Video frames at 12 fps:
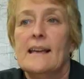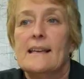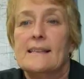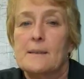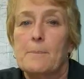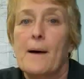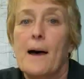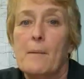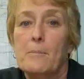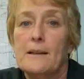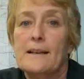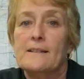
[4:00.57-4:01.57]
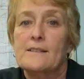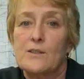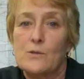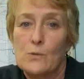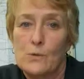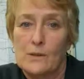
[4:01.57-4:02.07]
It's a public
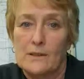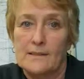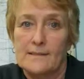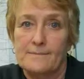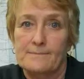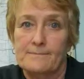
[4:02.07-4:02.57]
school.